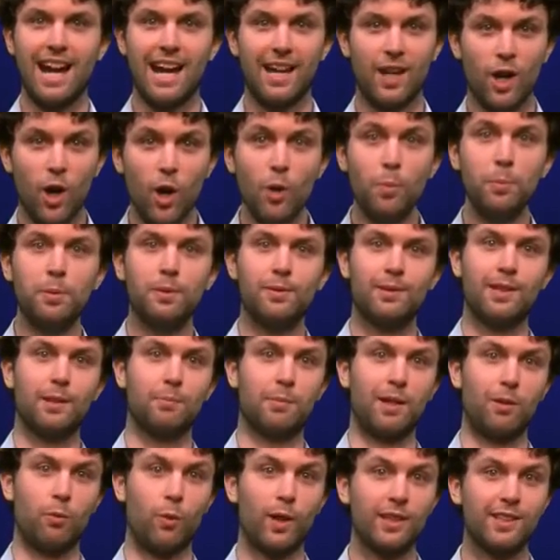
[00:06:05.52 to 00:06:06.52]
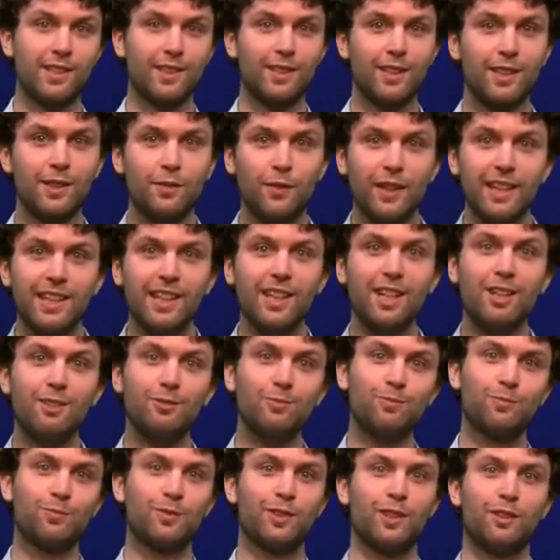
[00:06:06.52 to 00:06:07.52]
I hope that by watching this video,
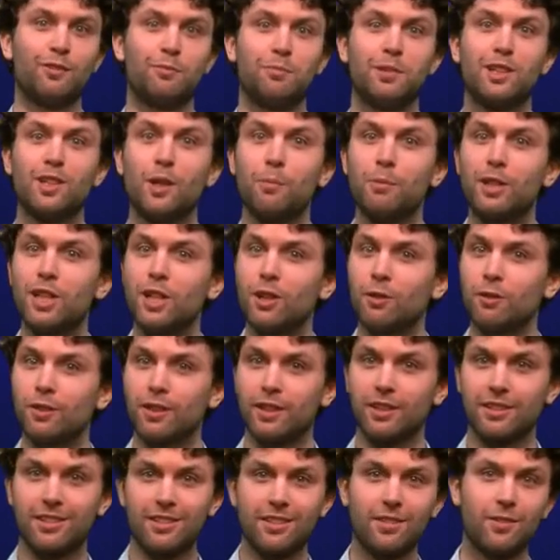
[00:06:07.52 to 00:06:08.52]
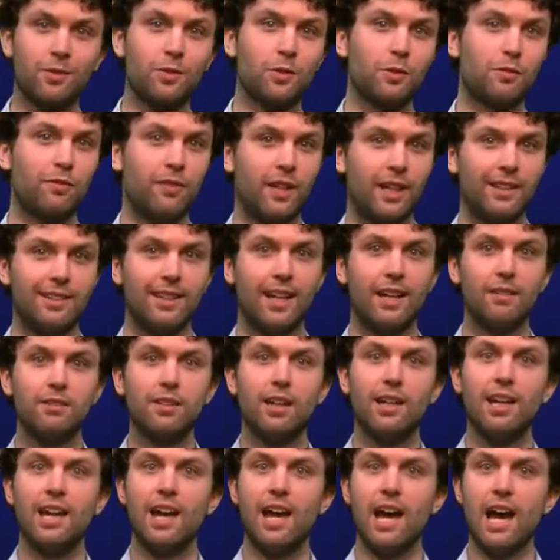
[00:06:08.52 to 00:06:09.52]
you've become curious to find out
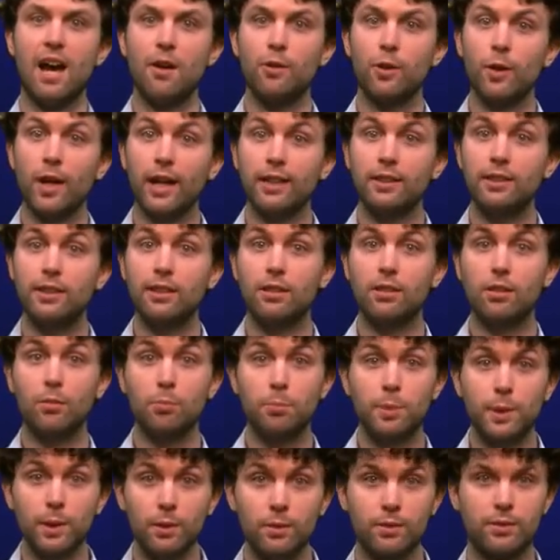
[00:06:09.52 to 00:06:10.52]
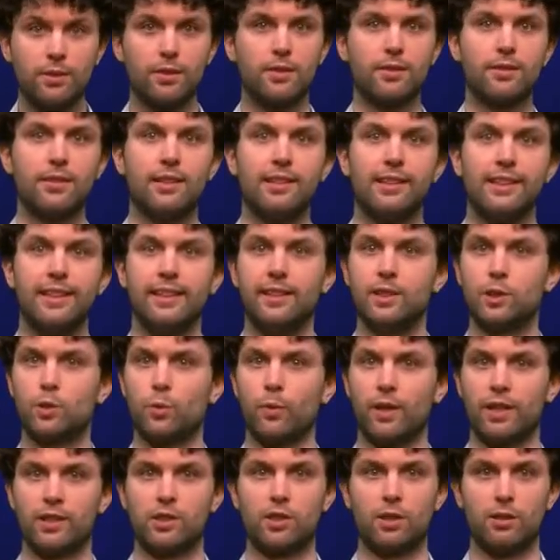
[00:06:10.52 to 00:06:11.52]
how you actually compute the least
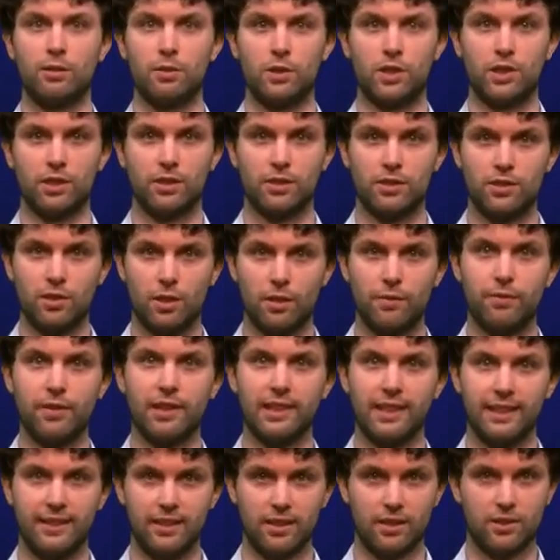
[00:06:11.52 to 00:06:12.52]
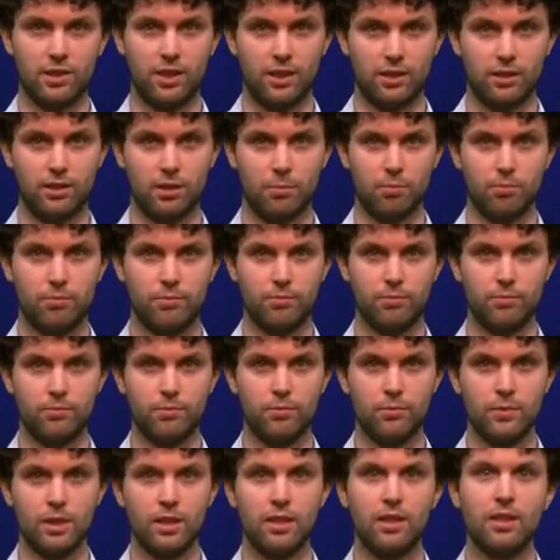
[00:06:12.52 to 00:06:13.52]
square solutions of a linear system.
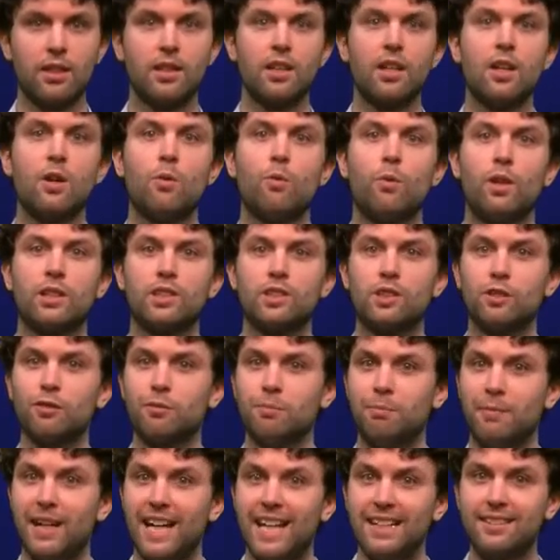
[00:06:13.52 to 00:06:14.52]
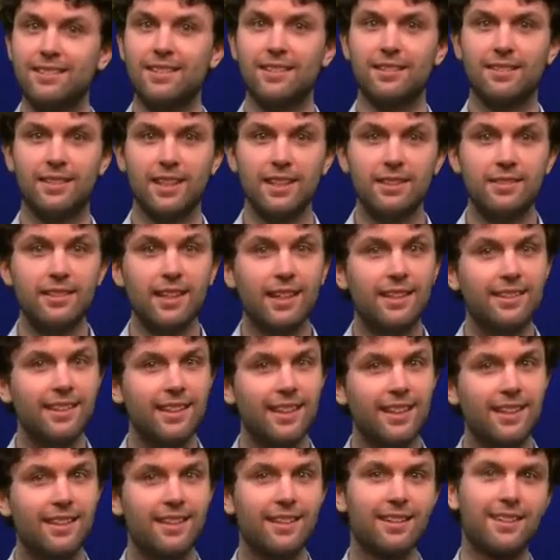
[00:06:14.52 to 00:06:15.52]
Once you've mastered this
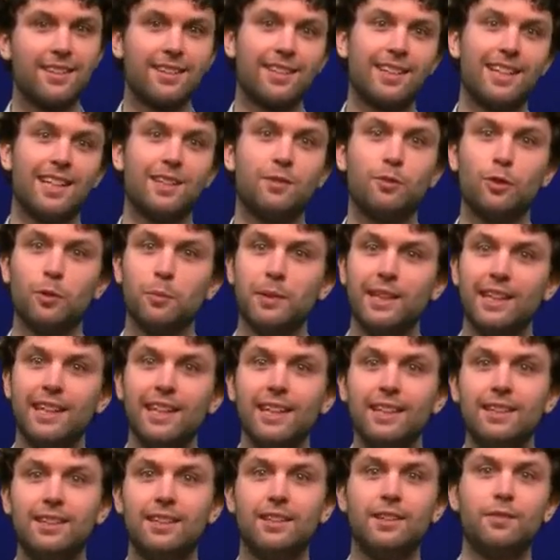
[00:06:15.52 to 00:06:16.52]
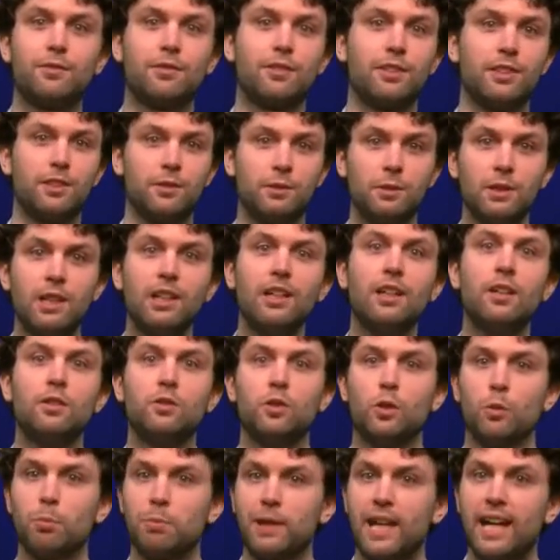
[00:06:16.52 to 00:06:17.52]
technique, it will be easy for you
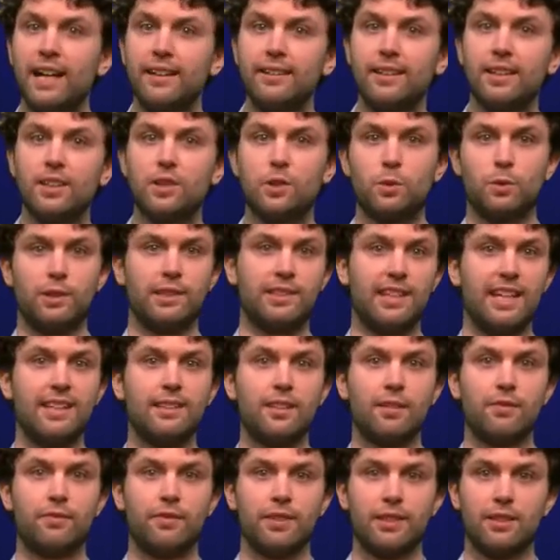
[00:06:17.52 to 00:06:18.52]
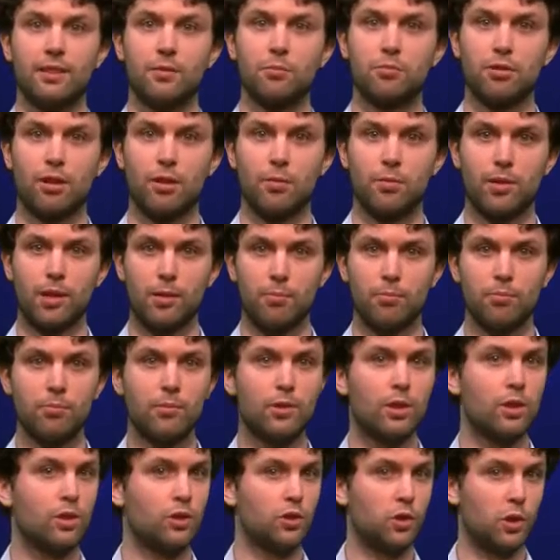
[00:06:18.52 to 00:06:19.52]
to apply this to a data fitting problem,
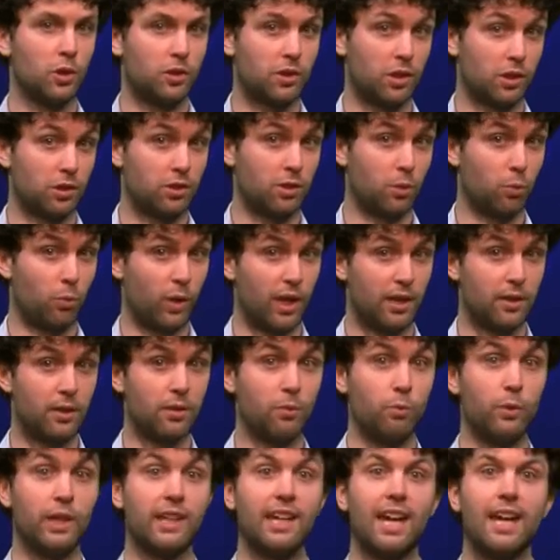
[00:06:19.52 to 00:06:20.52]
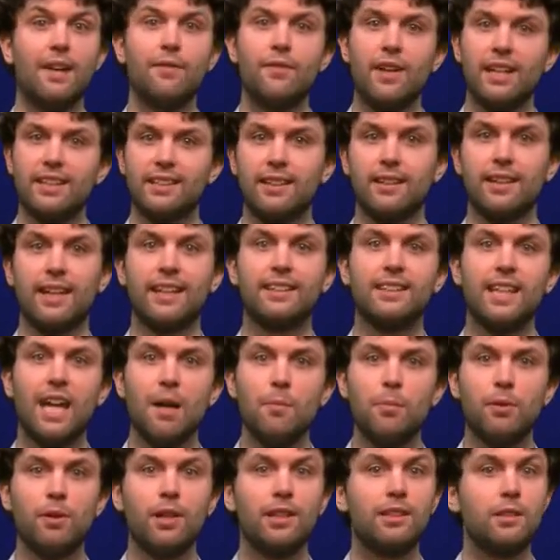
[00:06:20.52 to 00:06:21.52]
such as the one we gave as an
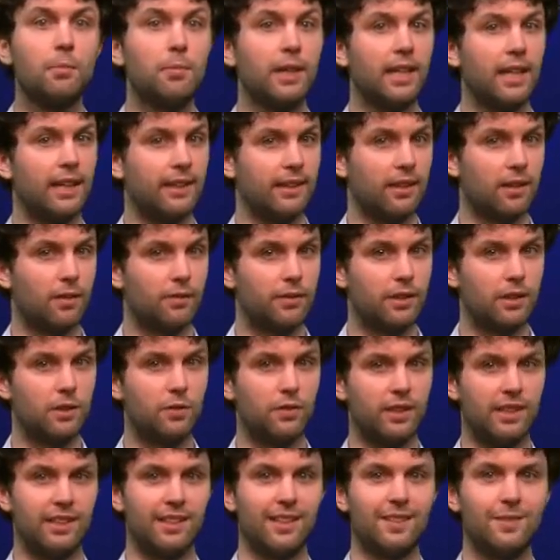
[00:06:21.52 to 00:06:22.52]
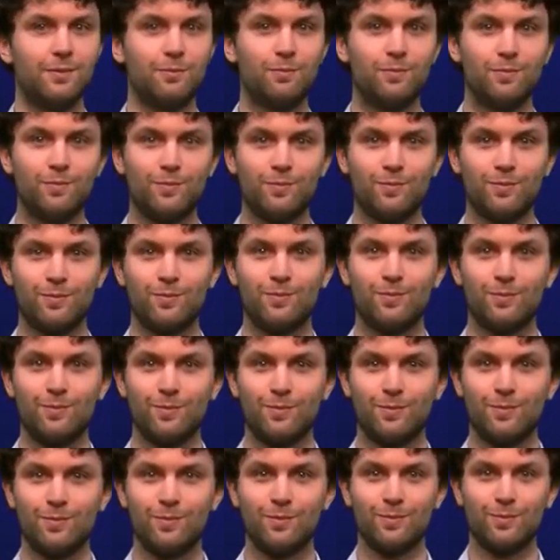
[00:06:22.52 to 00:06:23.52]
example at the beginning of this video.
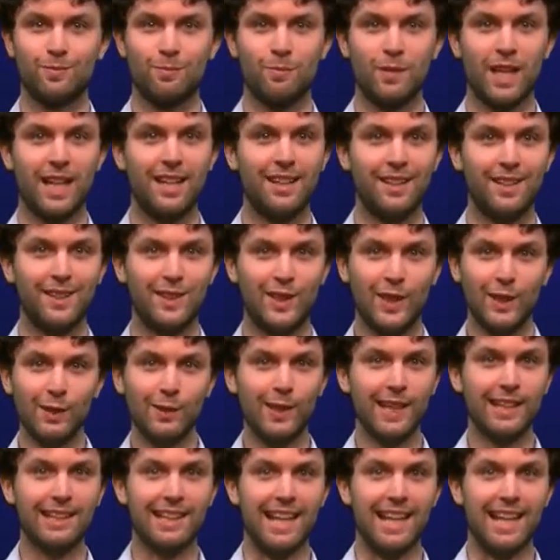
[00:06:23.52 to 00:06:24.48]
See you in